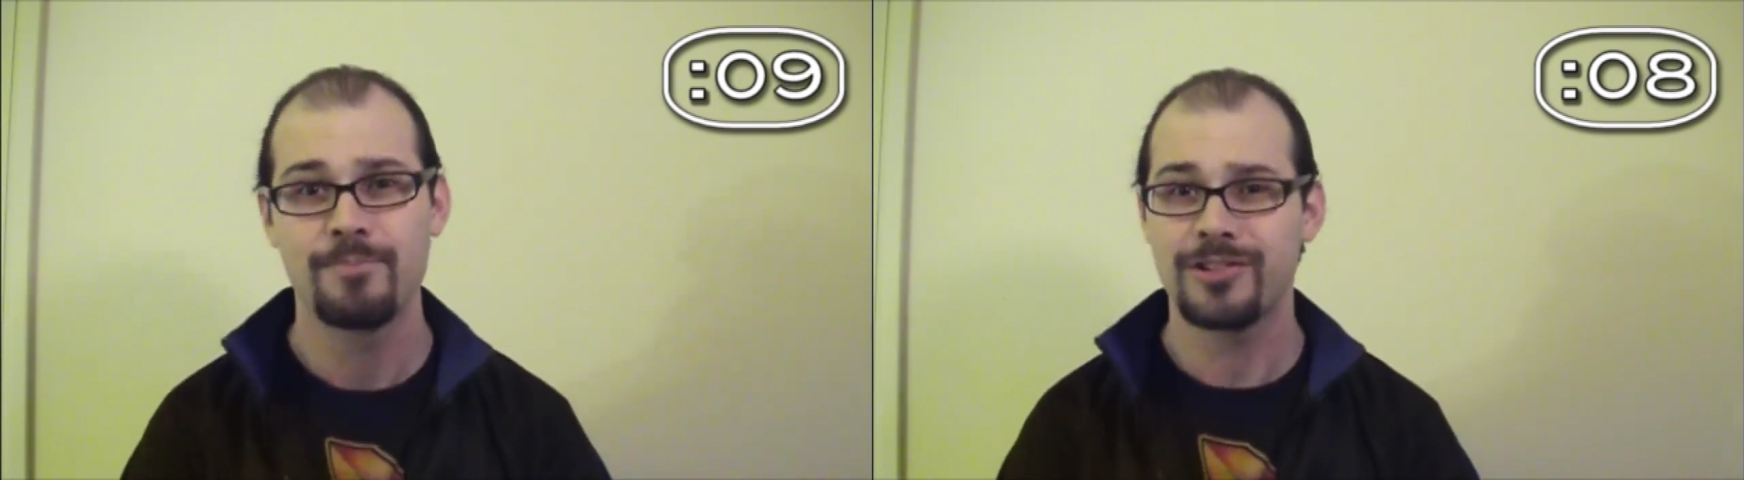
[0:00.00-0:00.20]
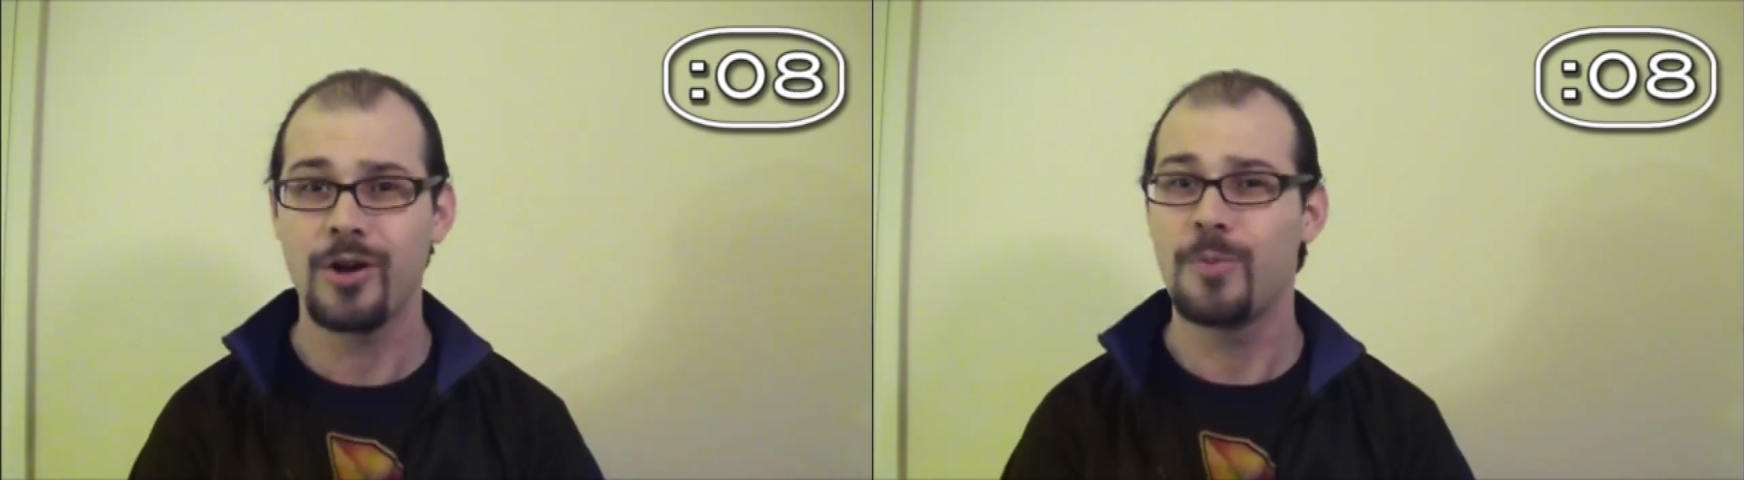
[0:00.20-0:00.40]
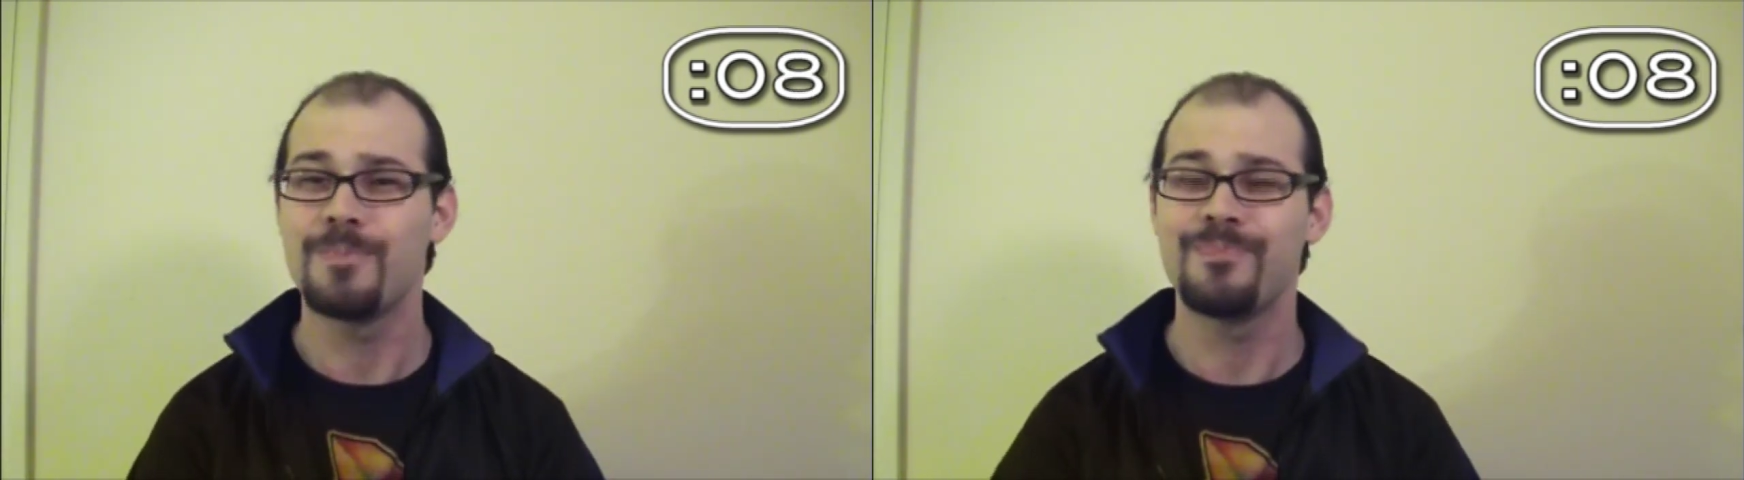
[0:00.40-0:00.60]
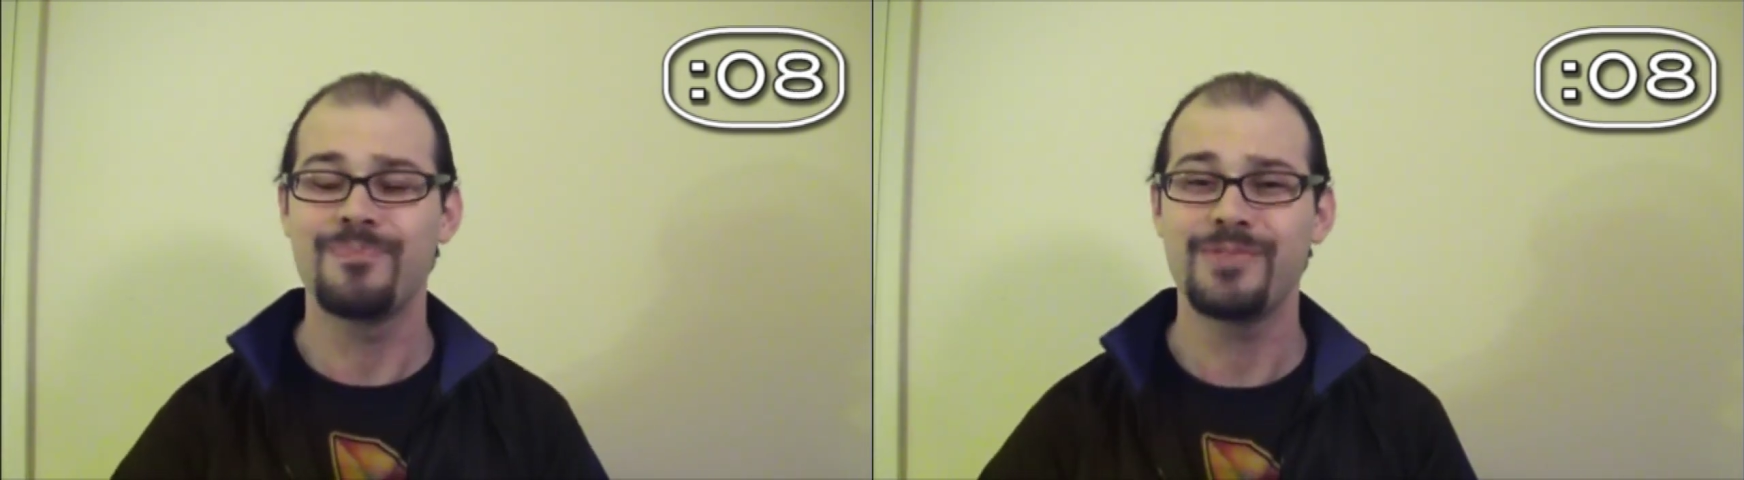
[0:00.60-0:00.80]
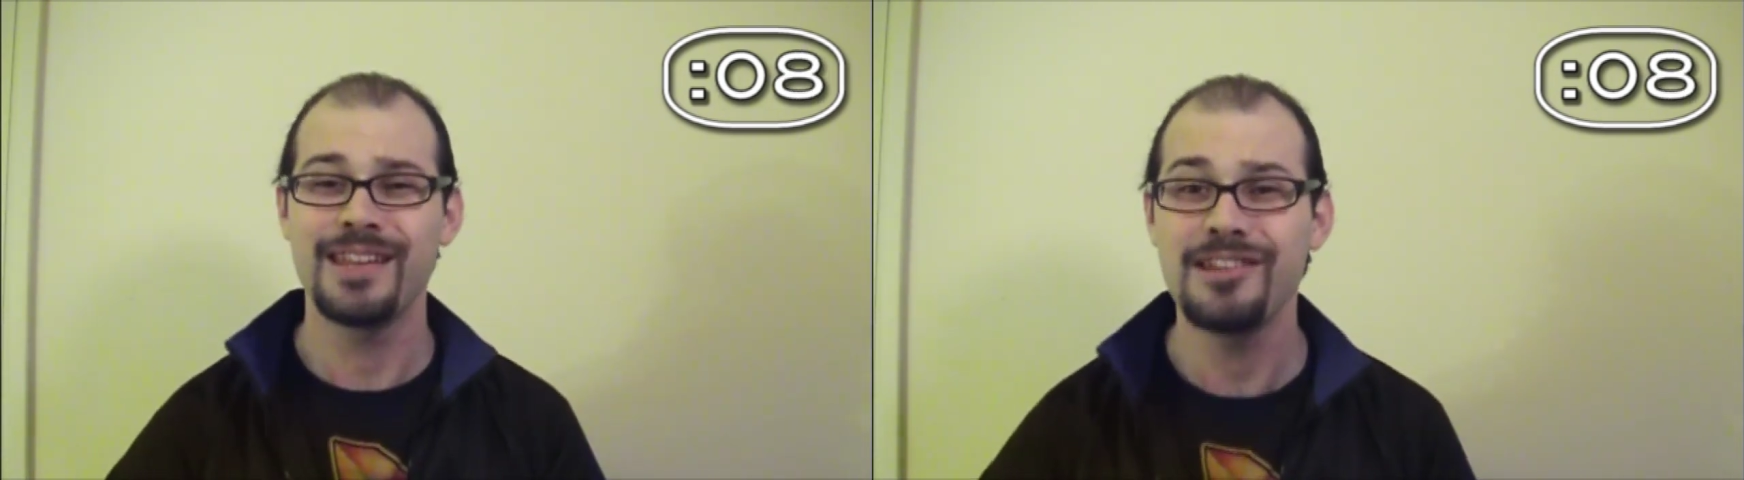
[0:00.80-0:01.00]
So,
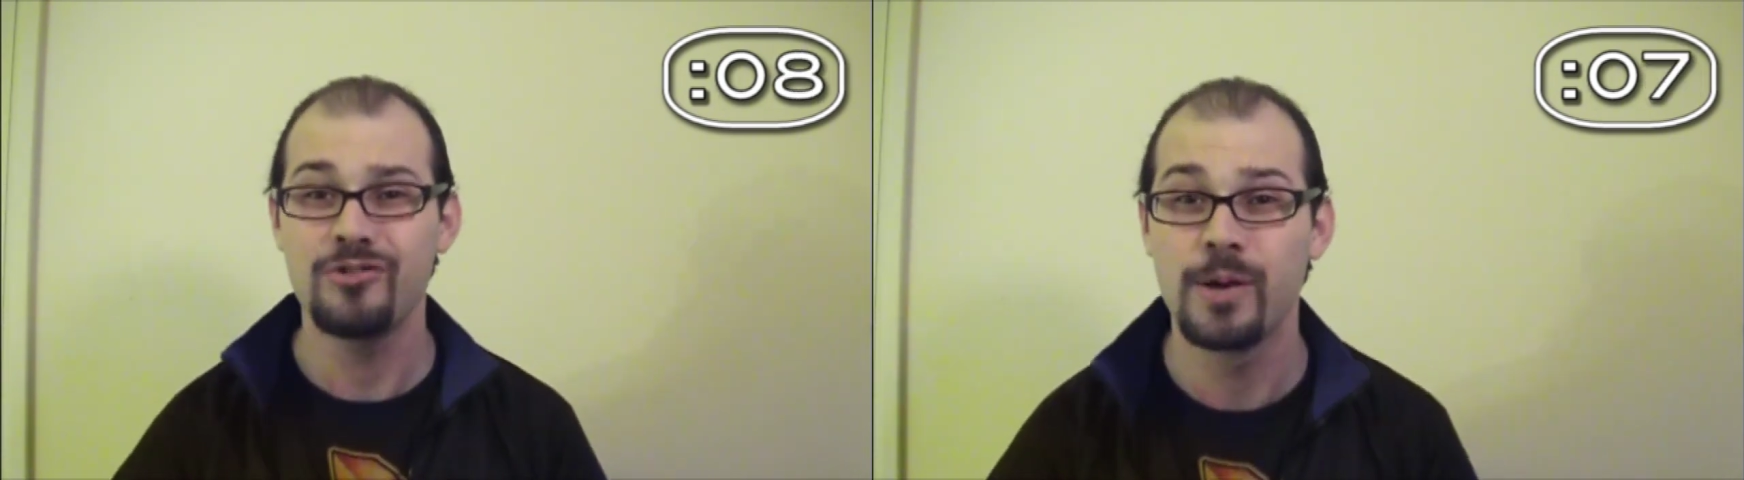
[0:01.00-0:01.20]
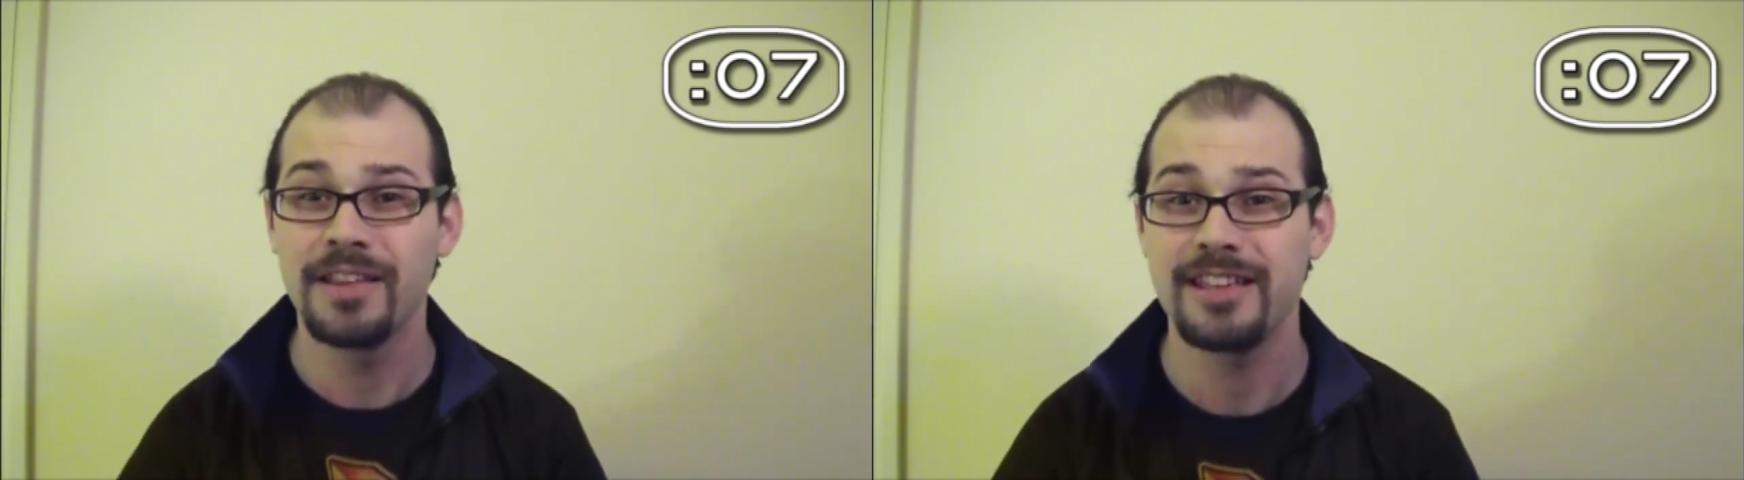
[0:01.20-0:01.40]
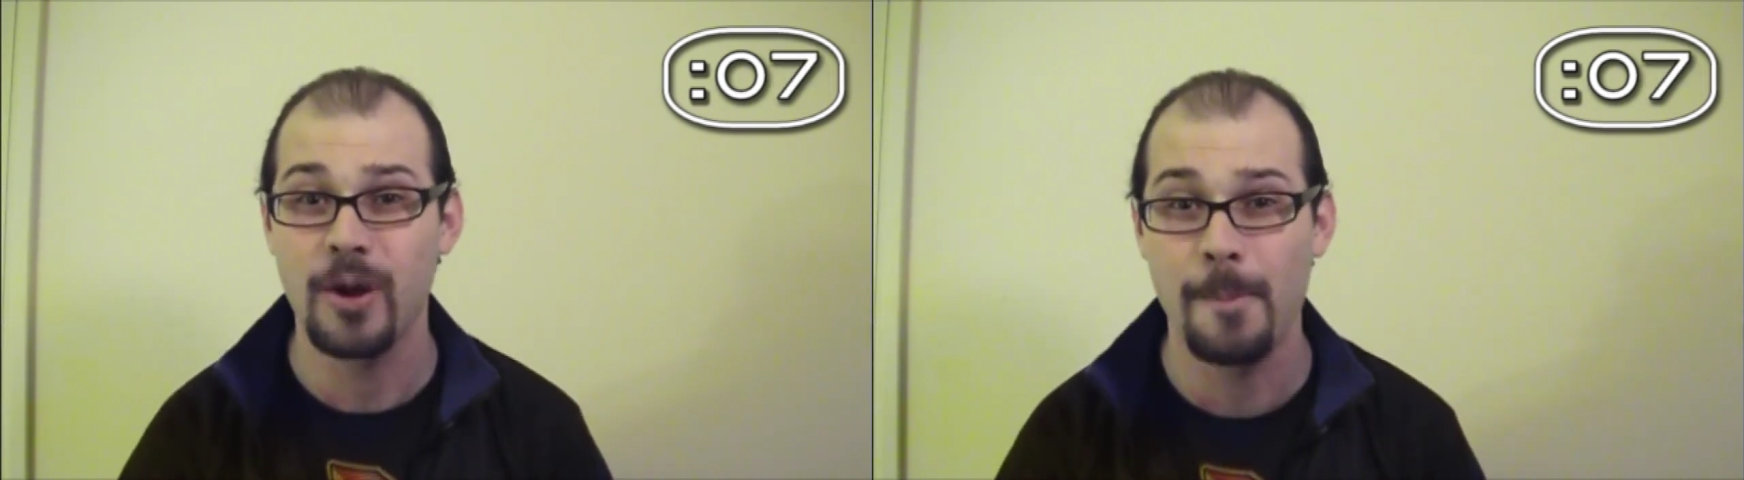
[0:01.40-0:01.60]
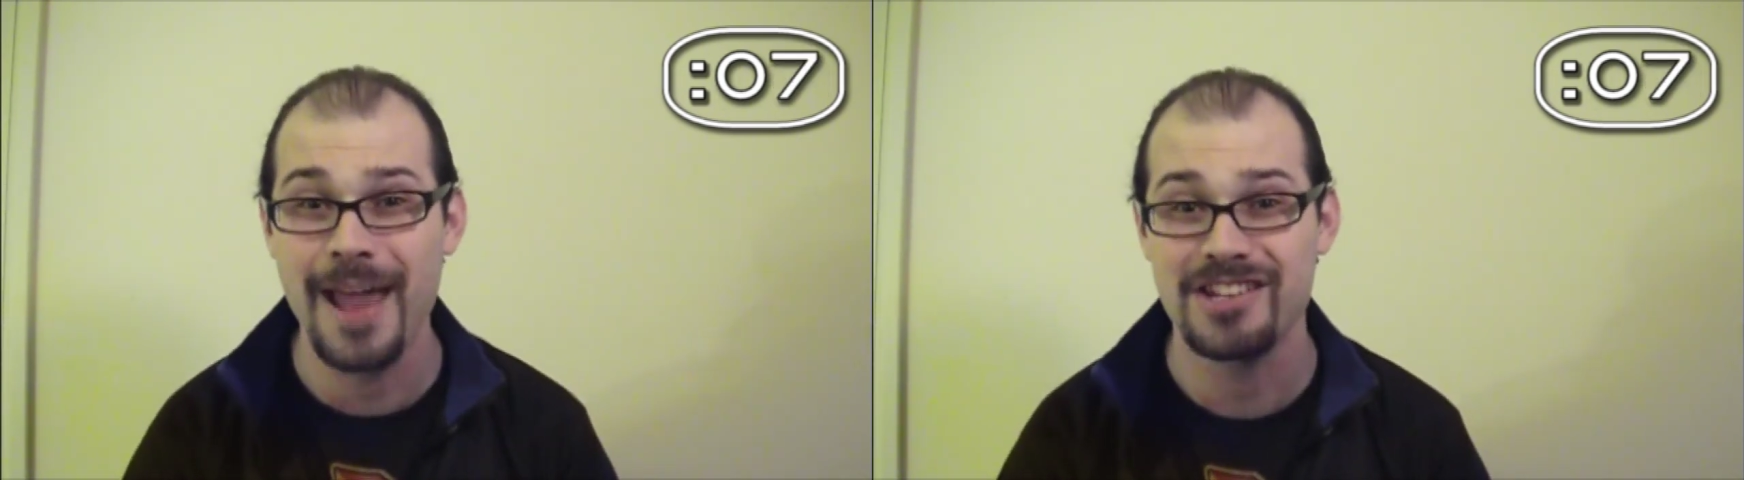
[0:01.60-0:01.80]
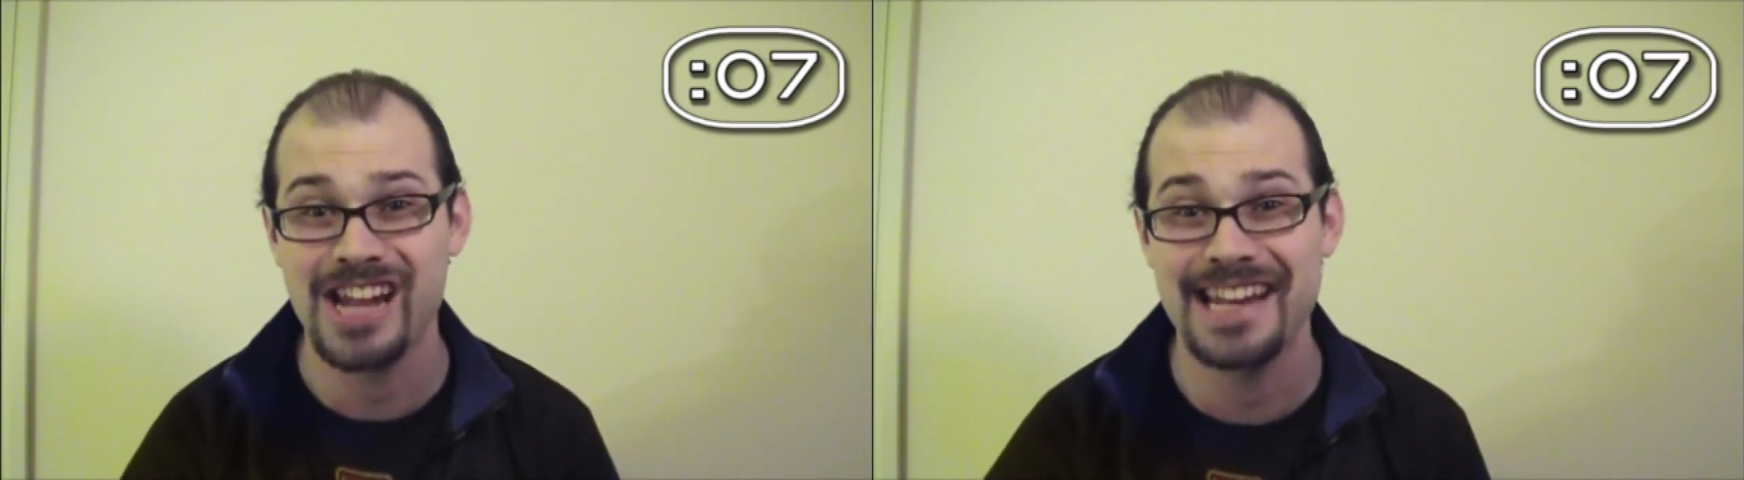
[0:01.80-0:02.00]
this is really their
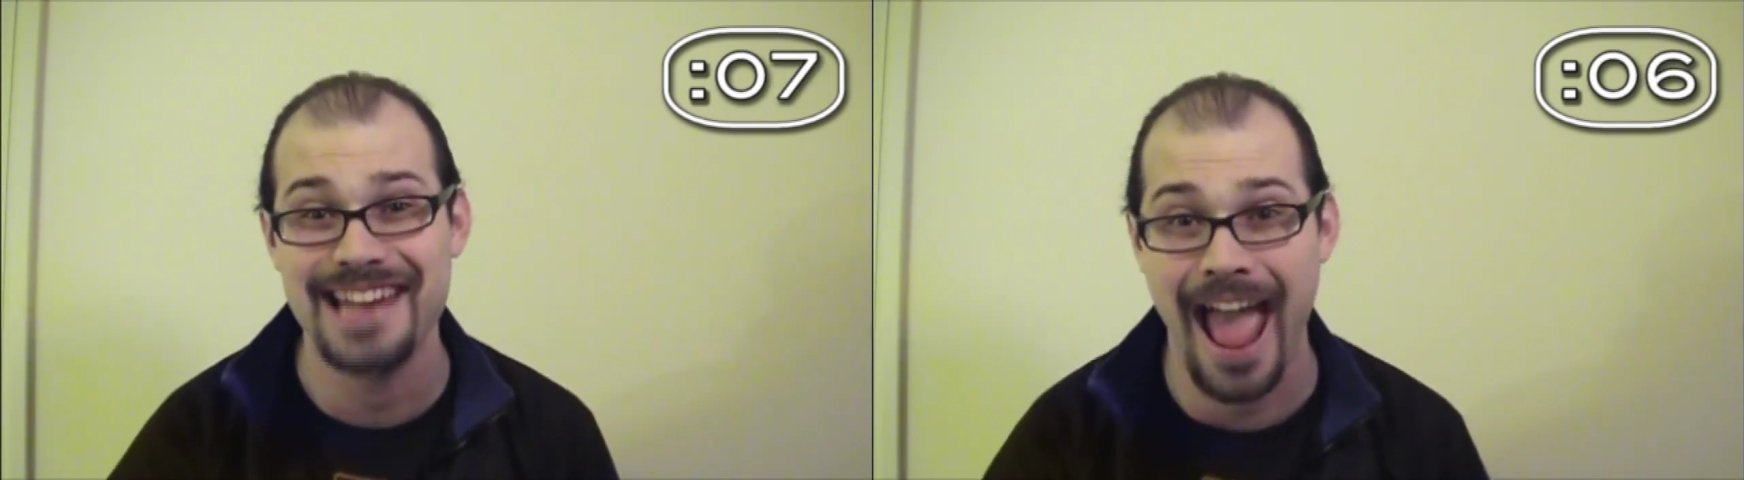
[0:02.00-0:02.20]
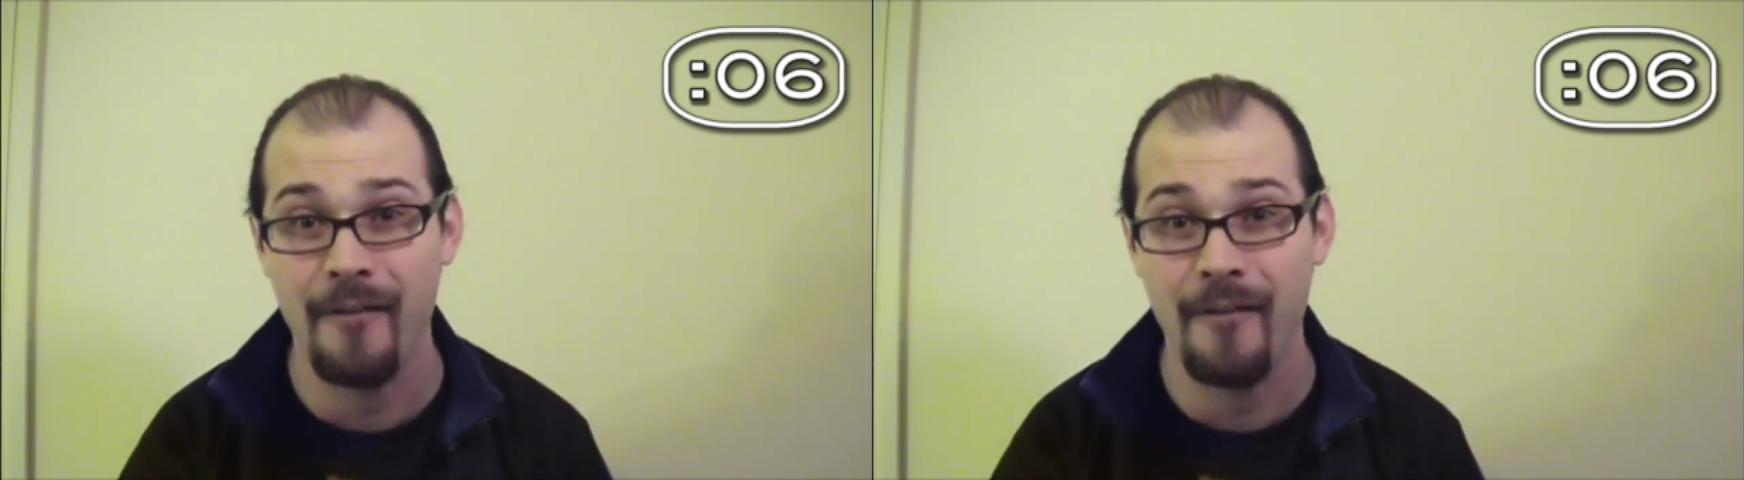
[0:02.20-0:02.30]
best chance